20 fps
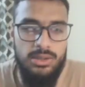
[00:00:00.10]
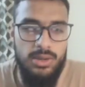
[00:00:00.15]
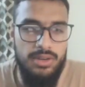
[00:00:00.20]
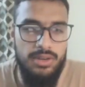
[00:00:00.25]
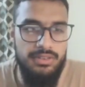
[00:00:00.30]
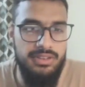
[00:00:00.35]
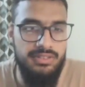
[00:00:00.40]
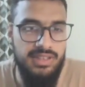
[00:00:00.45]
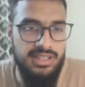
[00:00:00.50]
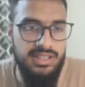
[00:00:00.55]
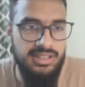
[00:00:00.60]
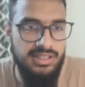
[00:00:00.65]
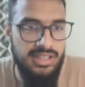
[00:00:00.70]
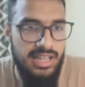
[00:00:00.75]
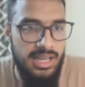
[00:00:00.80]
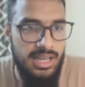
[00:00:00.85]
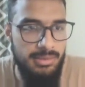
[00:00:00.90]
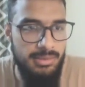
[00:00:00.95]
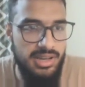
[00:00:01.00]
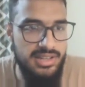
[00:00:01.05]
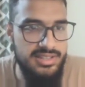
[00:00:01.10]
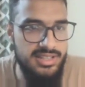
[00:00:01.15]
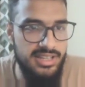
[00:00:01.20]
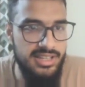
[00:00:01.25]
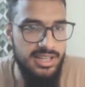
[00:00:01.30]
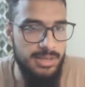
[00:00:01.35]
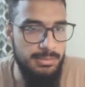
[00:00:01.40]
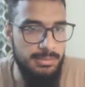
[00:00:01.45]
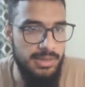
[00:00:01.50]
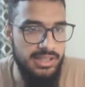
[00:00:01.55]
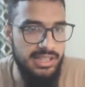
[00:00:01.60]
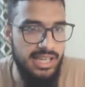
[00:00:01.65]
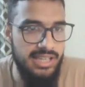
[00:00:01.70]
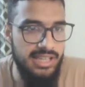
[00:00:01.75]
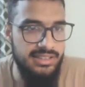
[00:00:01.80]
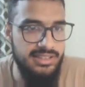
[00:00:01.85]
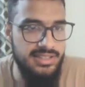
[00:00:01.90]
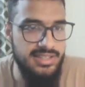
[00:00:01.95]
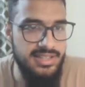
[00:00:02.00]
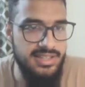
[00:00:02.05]
everyone, I am Hazik Kirmani
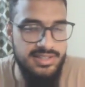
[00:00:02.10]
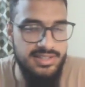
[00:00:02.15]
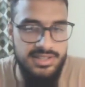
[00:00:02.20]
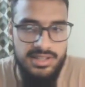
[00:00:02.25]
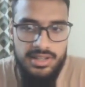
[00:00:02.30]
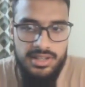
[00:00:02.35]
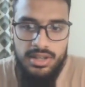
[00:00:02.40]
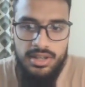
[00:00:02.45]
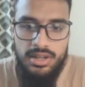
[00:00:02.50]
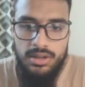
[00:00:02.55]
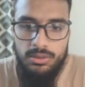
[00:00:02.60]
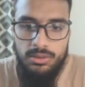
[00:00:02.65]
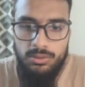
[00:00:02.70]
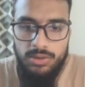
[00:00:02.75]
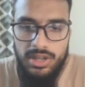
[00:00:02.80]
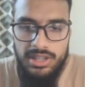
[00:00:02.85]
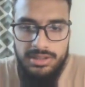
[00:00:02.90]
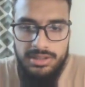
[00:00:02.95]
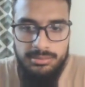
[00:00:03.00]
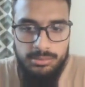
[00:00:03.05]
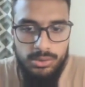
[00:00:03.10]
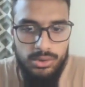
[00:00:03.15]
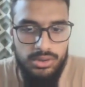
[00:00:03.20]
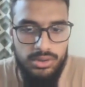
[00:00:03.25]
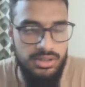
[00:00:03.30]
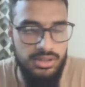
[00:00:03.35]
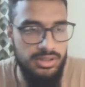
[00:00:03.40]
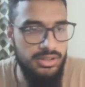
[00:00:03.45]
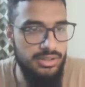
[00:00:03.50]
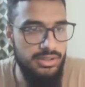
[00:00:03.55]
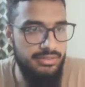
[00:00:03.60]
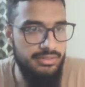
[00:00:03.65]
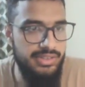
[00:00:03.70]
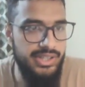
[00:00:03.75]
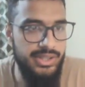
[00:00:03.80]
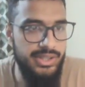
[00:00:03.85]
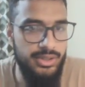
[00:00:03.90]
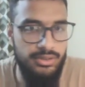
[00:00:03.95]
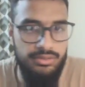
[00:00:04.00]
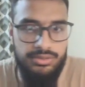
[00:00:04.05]
and this is one more
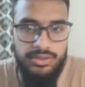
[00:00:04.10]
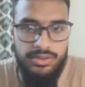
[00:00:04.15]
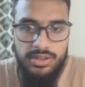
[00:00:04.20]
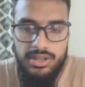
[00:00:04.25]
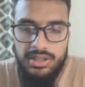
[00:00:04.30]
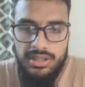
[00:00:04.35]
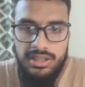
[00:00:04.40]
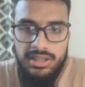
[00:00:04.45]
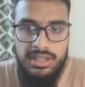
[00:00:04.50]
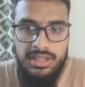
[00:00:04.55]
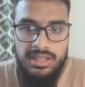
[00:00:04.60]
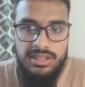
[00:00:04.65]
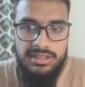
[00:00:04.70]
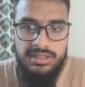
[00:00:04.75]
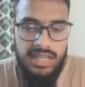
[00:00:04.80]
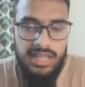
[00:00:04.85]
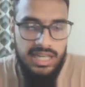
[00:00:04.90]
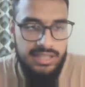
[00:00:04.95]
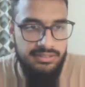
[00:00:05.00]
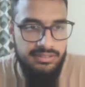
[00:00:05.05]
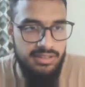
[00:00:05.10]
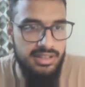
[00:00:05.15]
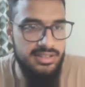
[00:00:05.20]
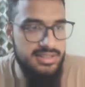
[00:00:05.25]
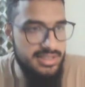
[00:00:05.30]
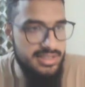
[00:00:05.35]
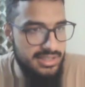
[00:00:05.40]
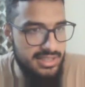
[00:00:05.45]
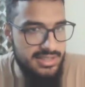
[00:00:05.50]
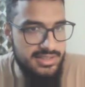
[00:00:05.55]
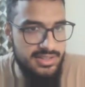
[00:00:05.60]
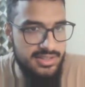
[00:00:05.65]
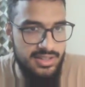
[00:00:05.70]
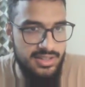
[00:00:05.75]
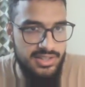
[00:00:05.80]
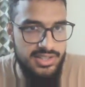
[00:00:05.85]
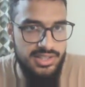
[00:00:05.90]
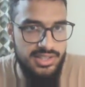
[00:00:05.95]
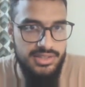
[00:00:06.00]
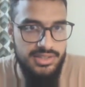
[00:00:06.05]
video for the advanced
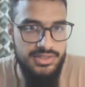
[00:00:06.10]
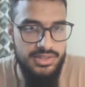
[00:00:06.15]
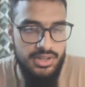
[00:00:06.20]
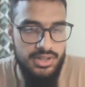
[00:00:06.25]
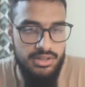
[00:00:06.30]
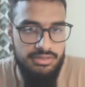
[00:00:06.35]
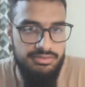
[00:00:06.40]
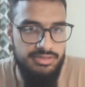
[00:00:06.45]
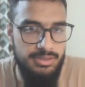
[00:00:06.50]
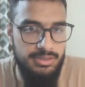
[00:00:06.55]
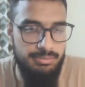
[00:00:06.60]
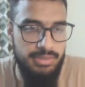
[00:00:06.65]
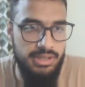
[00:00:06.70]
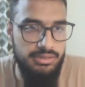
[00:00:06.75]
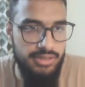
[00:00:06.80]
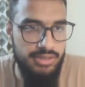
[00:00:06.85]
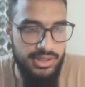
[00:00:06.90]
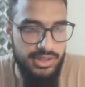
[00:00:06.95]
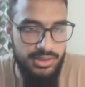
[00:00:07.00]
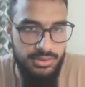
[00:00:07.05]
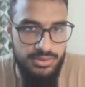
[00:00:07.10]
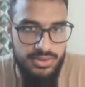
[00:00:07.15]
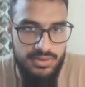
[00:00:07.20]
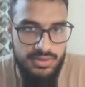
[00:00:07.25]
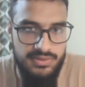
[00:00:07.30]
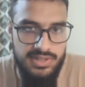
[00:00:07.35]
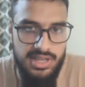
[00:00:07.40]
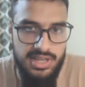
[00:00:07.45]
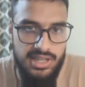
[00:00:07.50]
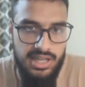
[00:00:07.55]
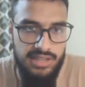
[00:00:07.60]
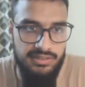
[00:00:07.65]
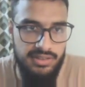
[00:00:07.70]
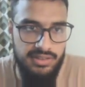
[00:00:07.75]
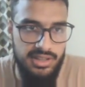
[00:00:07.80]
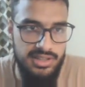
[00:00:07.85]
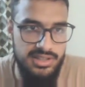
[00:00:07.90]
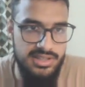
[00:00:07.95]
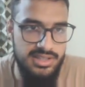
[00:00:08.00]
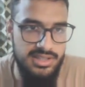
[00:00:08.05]
illustrations of the PYQs of JEE
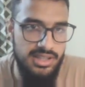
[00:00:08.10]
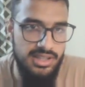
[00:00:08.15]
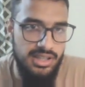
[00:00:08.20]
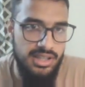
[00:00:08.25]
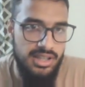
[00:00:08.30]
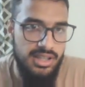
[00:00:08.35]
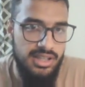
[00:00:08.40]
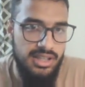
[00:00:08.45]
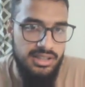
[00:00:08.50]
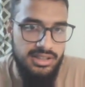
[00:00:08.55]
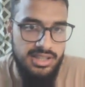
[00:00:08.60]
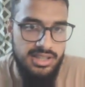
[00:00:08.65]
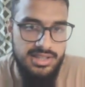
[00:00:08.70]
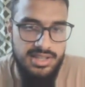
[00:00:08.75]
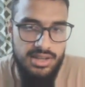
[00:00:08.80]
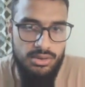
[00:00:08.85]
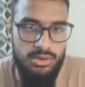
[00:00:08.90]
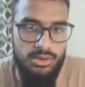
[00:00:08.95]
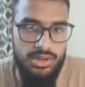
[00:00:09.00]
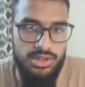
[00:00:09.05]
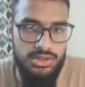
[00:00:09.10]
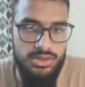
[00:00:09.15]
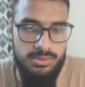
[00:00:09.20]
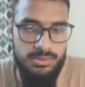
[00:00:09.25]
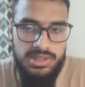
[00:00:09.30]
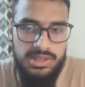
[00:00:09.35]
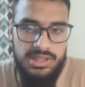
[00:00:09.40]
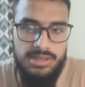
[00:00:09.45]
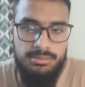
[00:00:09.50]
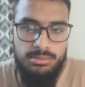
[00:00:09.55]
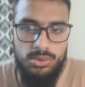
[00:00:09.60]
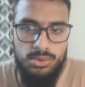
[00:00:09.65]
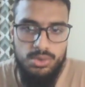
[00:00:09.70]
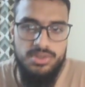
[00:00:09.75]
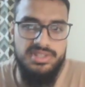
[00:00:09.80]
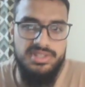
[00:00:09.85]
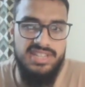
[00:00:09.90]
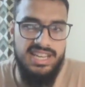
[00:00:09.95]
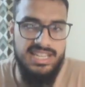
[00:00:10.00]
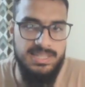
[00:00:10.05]
Advanced. These are going to be the
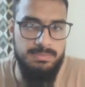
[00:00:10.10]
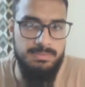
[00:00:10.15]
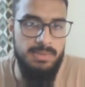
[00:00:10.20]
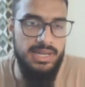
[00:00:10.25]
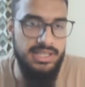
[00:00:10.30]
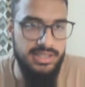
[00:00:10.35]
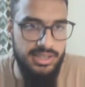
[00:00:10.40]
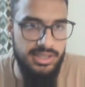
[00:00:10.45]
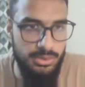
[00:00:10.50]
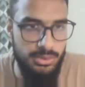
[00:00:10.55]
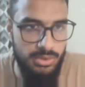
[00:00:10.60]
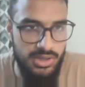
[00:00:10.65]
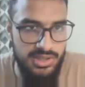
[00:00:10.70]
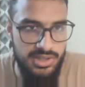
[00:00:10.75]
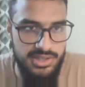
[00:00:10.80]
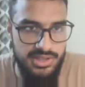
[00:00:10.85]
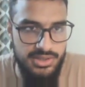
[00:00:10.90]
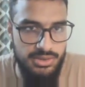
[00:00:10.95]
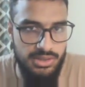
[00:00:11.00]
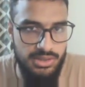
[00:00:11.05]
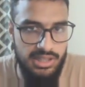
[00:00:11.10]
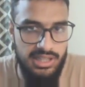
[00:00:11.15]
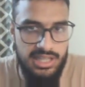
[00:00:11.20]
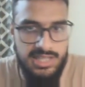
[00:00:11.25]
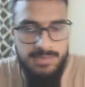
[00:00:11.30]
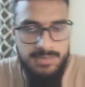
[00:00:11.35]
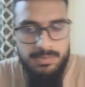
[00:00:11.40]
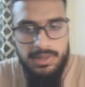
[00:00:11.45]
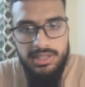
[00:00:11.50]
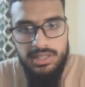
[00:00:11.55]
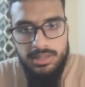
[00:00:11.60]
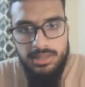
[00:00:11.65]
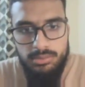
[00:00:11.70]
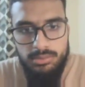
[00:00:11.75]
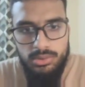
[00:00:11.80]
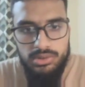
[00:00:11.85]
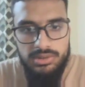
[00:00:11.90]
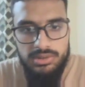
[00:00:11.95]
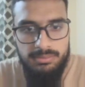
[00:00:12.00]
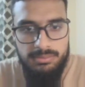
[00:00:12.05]
most expected questions you can expect in
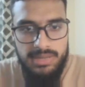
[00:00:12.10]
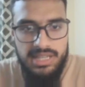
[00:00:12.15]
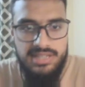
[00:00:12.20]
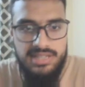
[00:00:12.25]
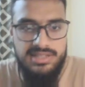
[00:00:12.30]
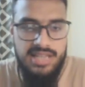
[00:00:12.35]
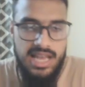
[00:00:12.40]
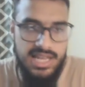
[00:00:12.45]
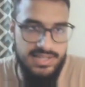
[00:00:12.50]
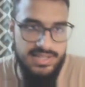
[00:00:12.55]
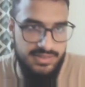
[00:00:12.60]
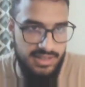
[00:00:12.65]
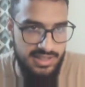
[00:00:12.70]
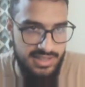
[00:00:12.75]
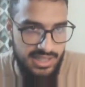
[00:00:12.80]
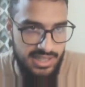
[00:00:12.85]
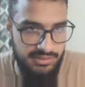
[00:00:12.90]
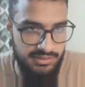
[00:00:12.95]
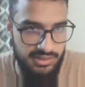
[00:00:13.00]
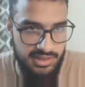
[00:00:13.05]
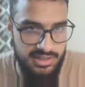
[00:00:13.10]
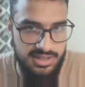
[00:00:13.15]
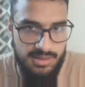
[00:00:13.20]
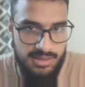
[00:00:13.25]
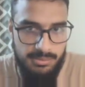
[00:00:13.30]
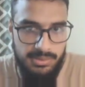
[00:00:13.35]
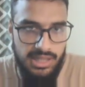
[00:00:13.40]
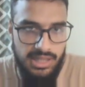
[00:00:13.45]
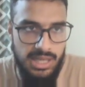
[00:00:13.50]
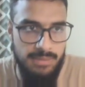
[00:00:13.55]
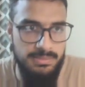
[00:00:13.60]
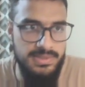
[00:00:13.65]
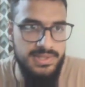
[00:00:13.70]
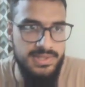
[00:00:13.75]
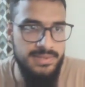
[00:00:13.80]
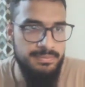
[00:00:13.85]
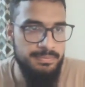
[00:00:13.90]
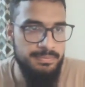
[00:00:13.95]
both mains as well as advanced sometimes.